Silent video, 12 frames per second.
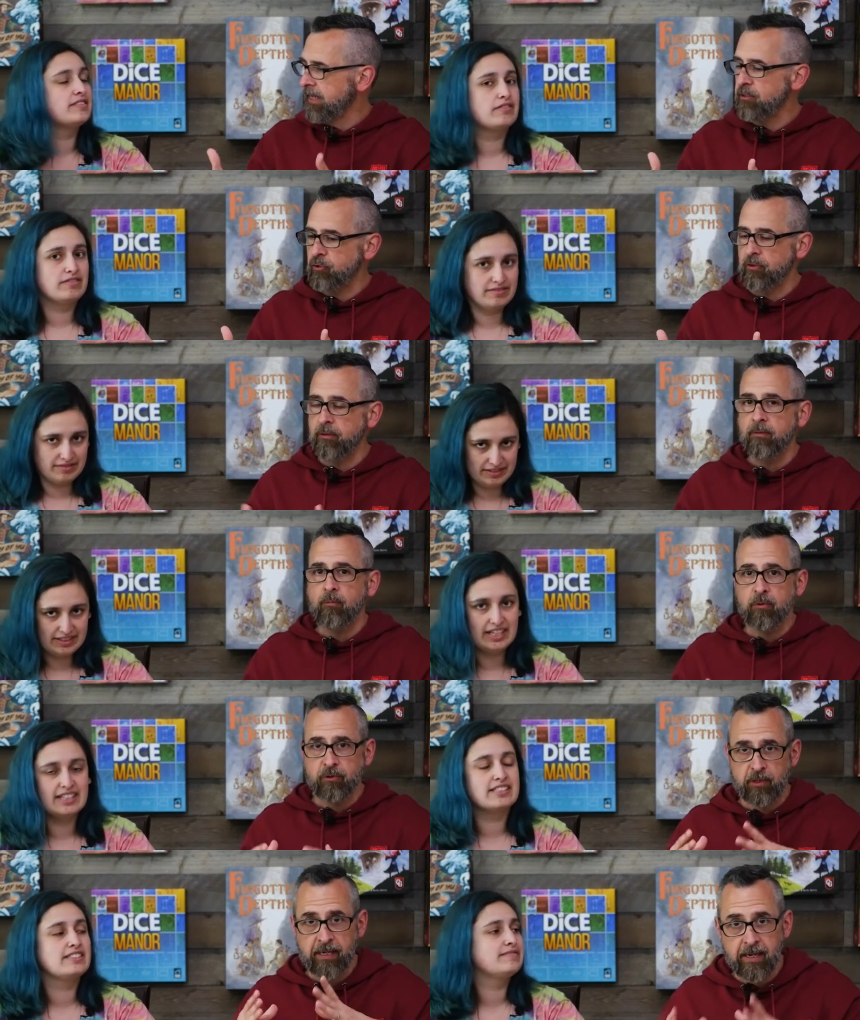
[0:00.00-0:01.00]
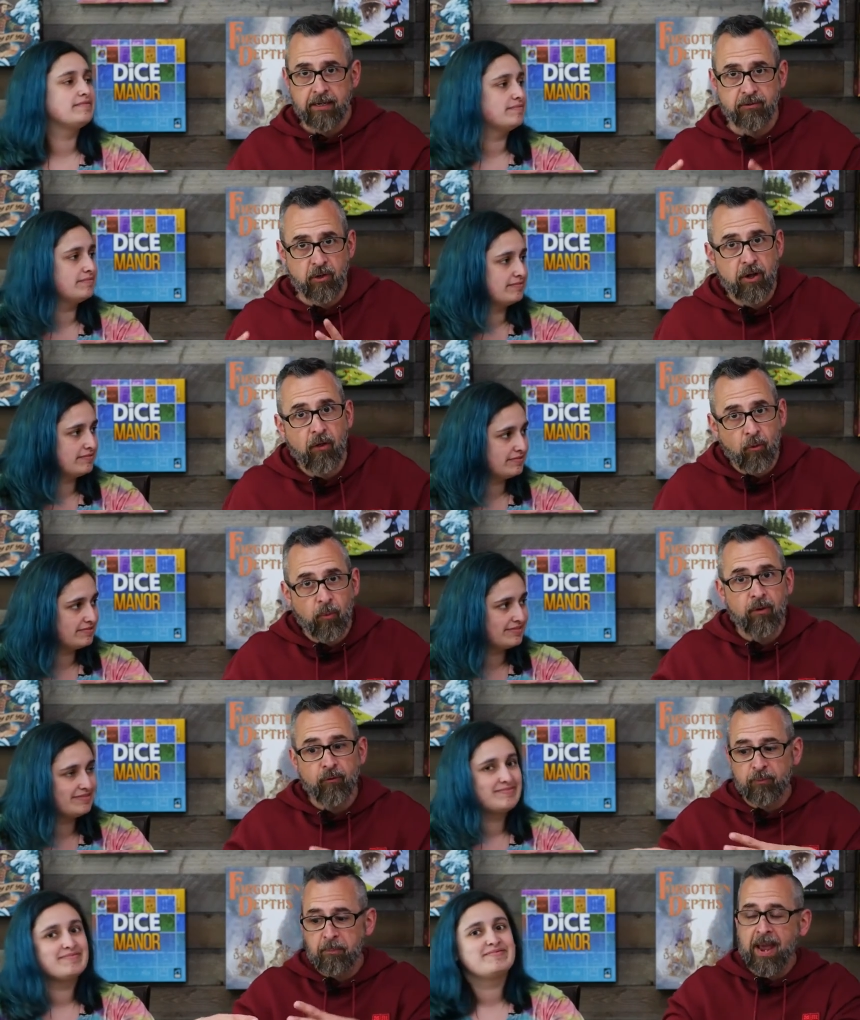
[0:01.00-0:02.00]
Speaker 1: engine, yes. which again is another one of
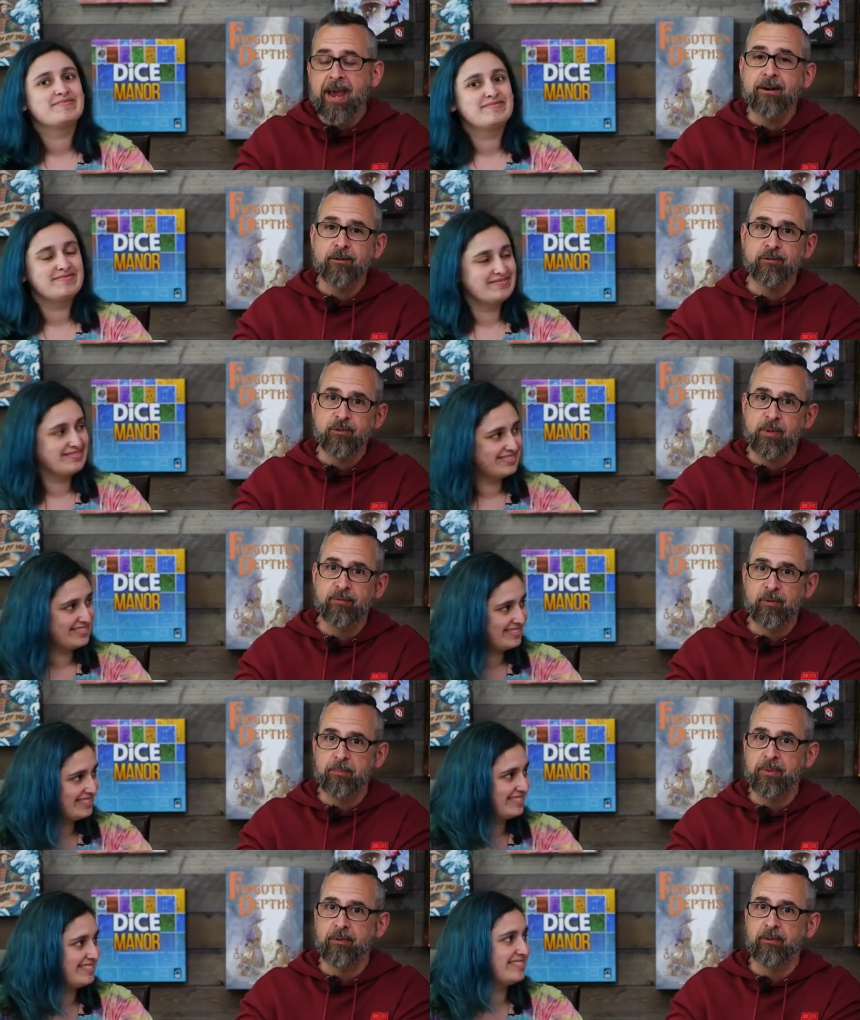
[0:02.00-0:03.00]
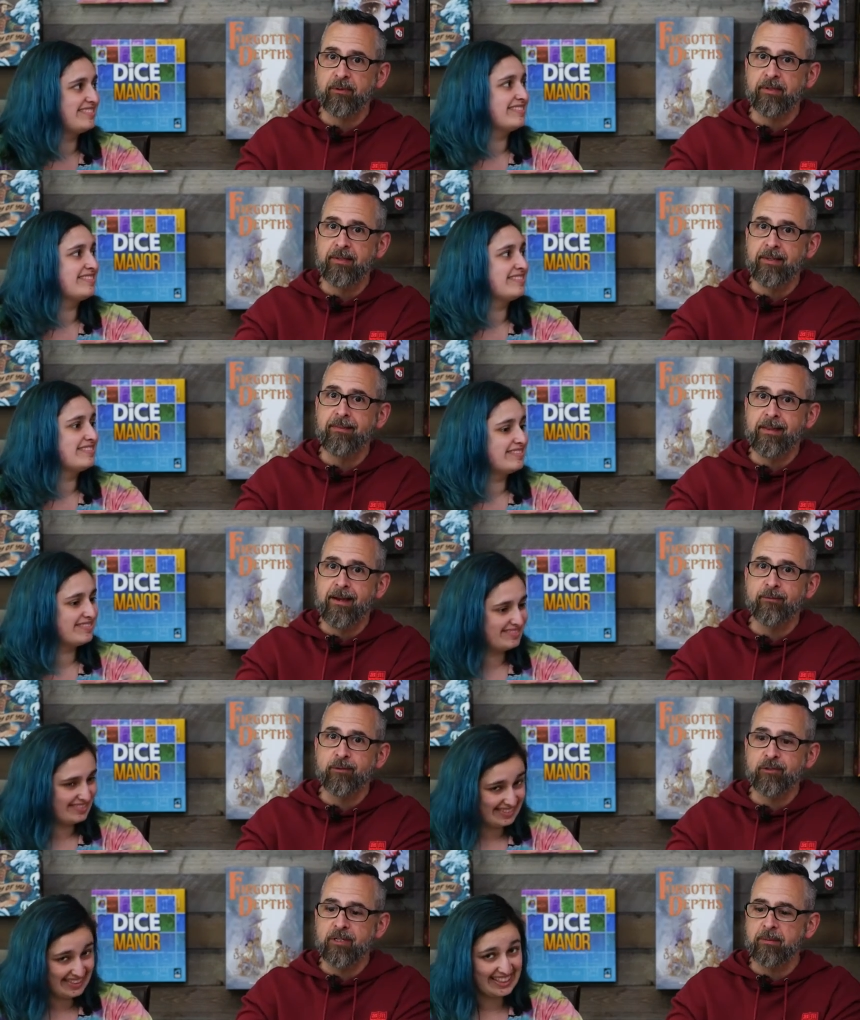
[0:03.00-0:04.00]
those patterns you have to build in the ever
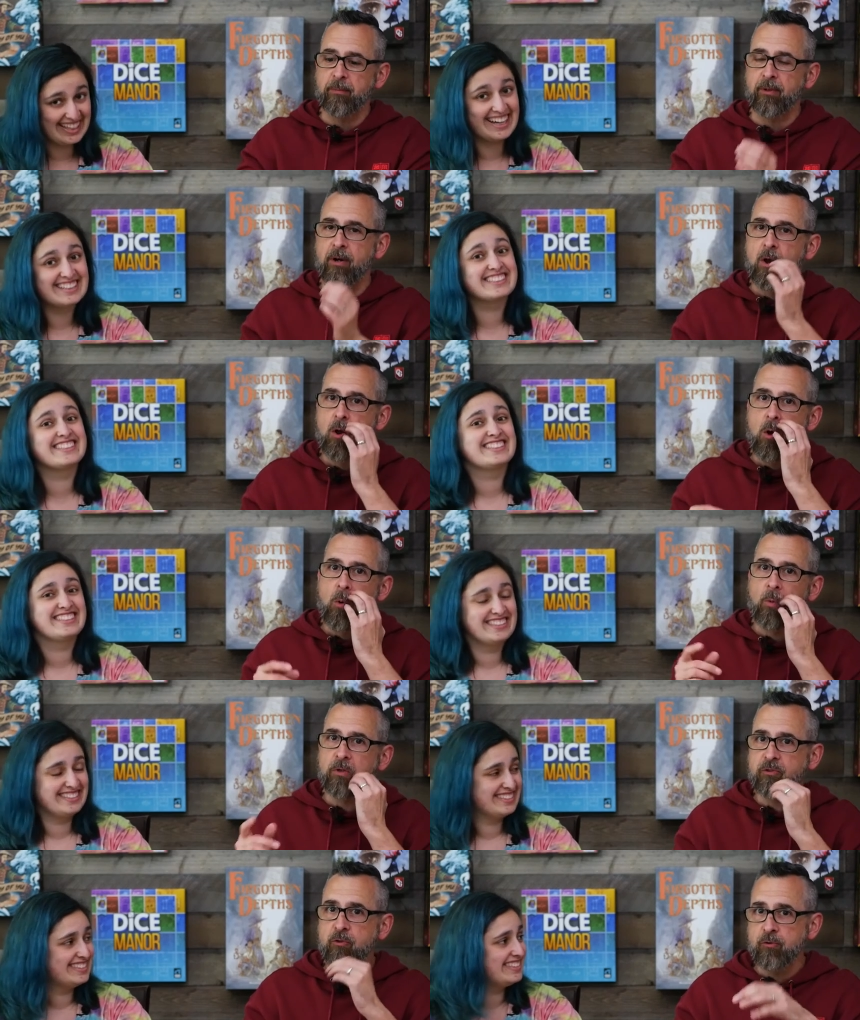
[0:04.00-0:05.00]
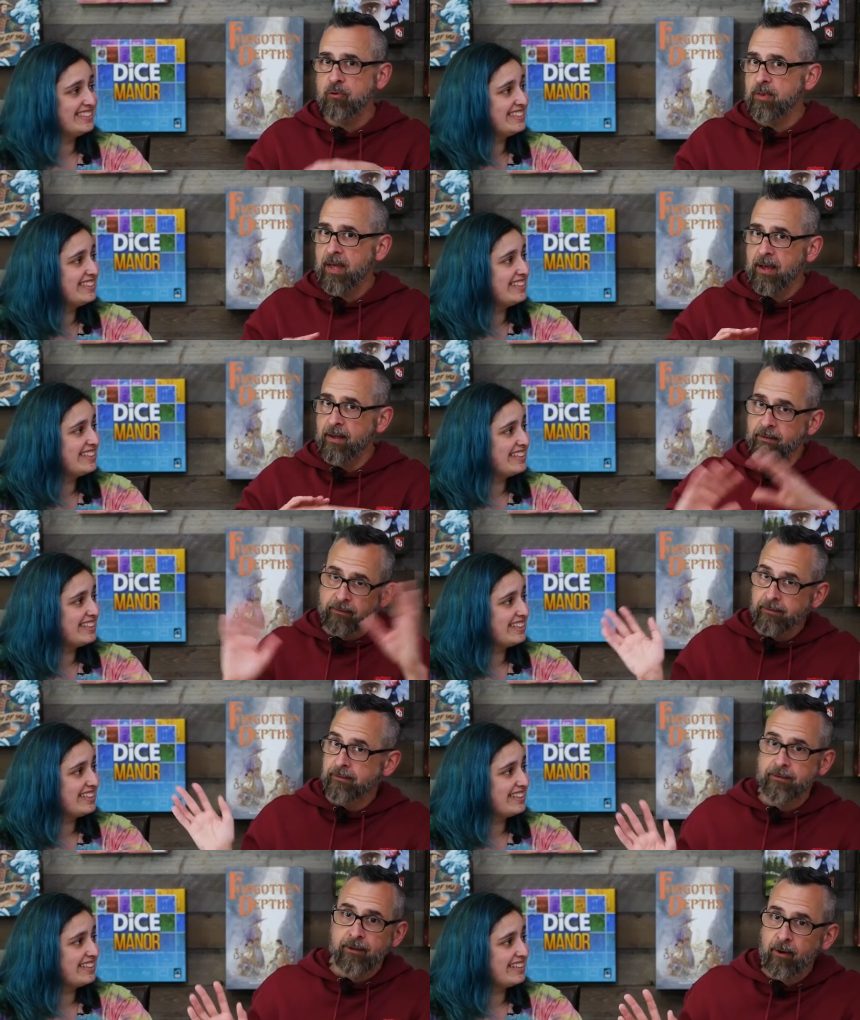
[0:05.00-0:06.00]
chamber. Yes. Once you do that,
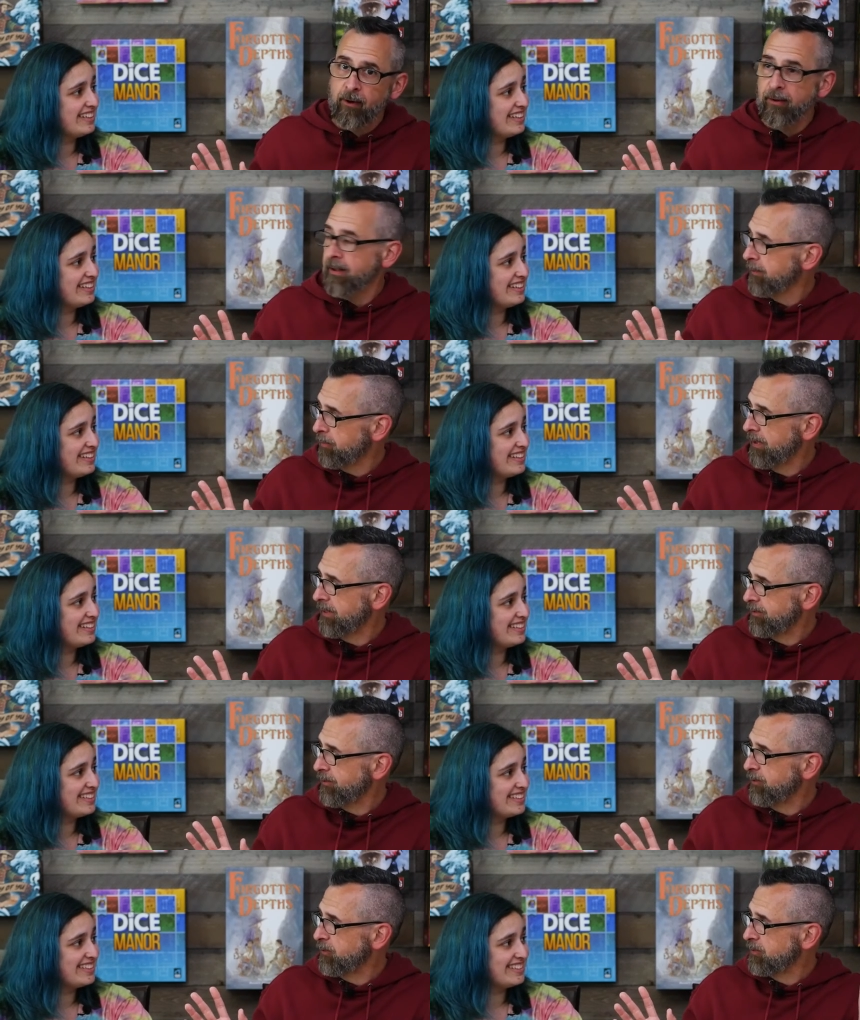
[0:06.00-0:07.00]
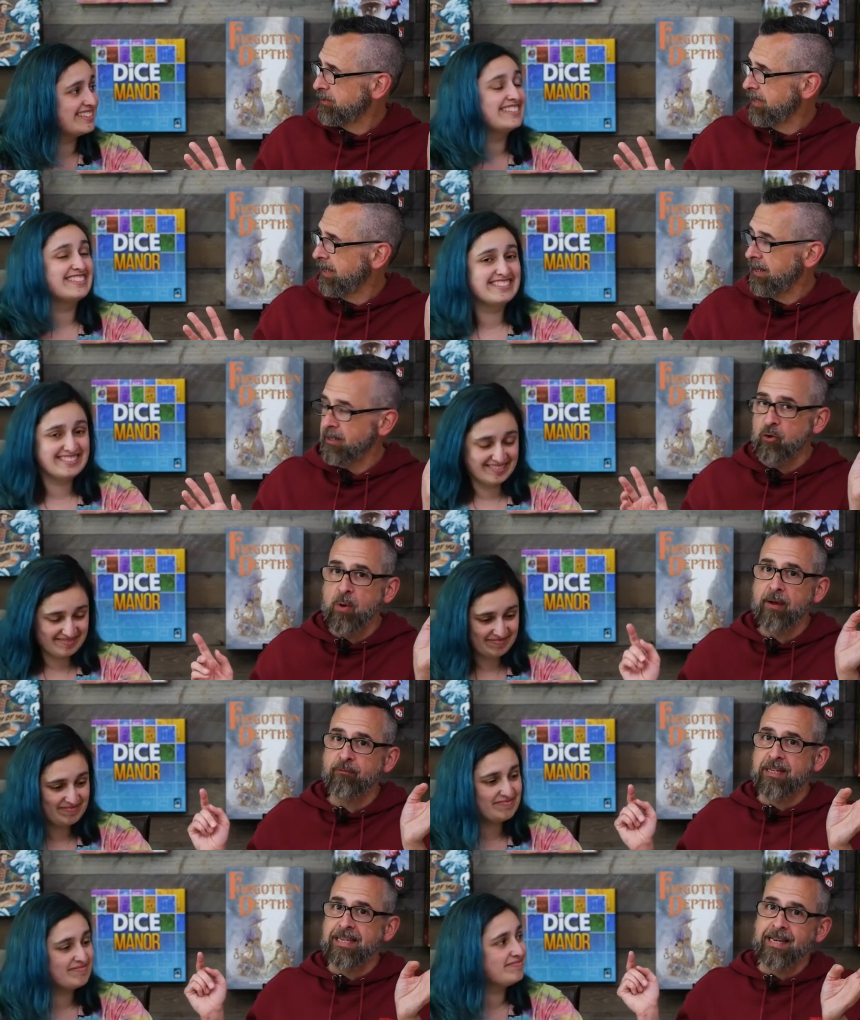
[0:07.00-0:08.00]
all heck breaks loose mm-hmm. and you have to
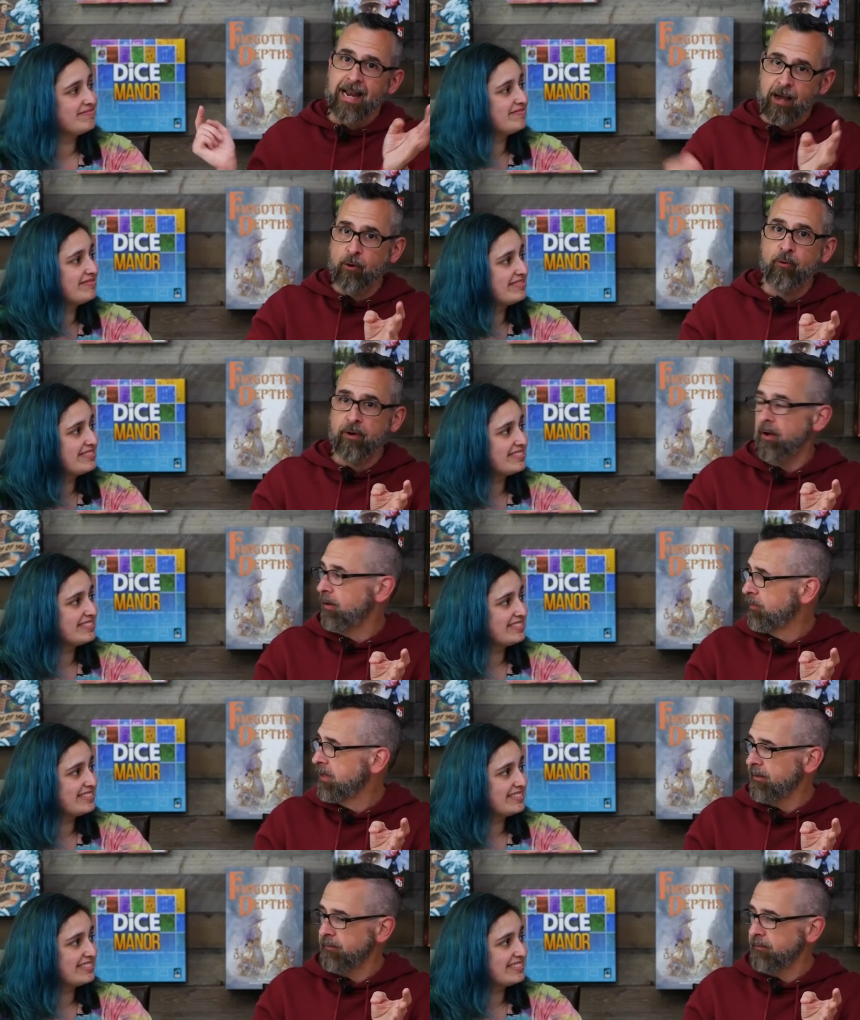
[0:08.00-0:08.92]
get out of the